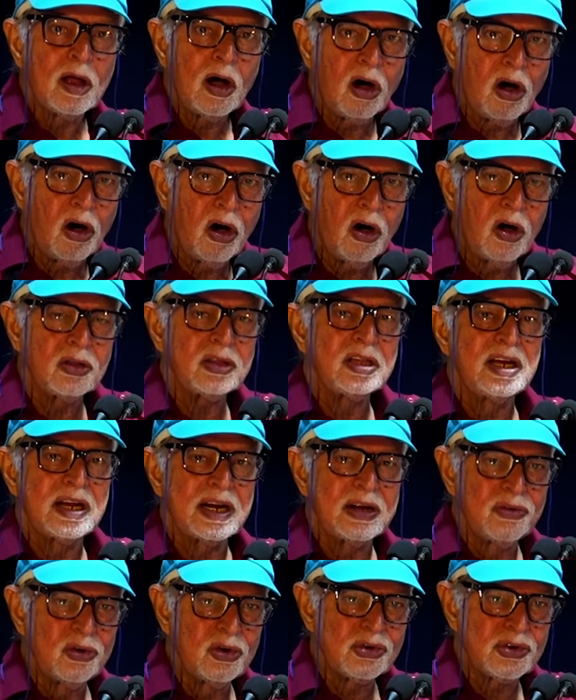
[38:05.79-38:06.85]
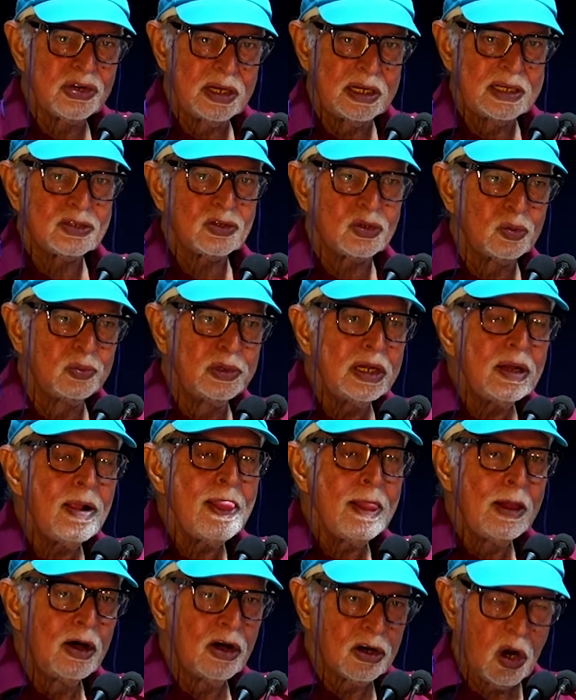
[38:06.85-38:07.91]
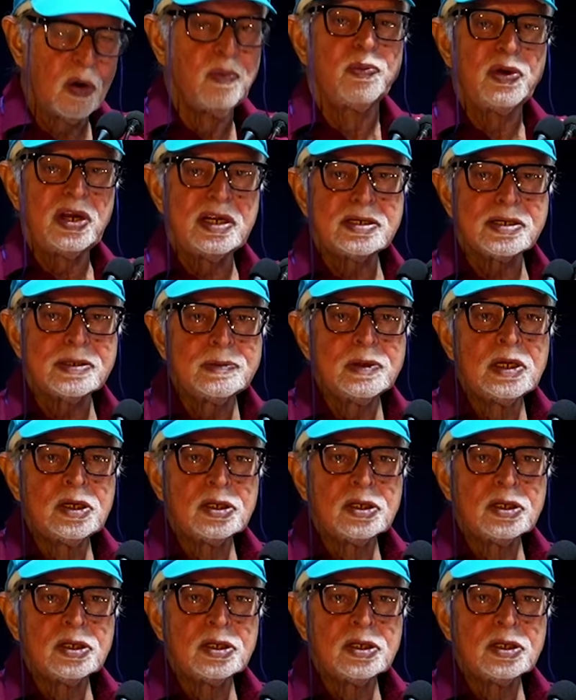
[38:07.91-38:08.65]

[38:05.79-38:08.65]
how the revolution has to be accomplished.